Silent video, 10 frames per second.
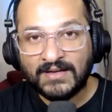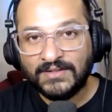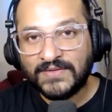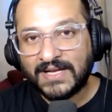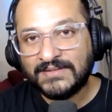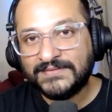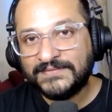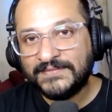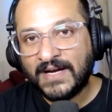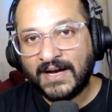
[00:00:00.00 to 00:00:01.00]
You've kind of
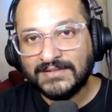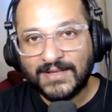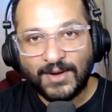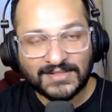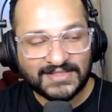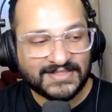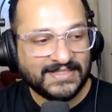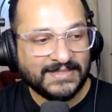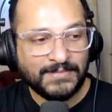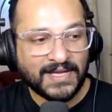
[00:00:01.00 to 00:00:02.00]

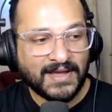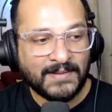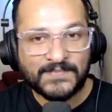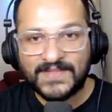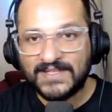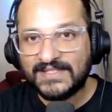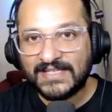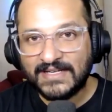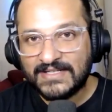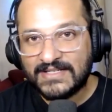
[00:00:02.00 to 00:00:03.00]
unconsciously become this
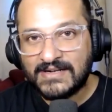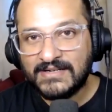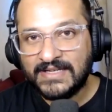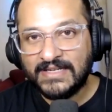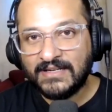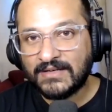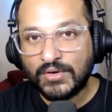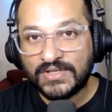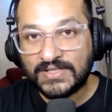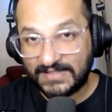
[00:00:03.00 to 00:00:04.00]
digital healer
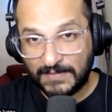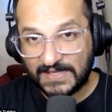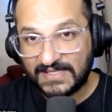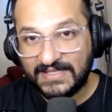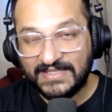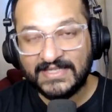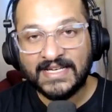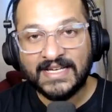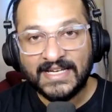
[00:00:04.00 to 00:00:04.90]
coach, especially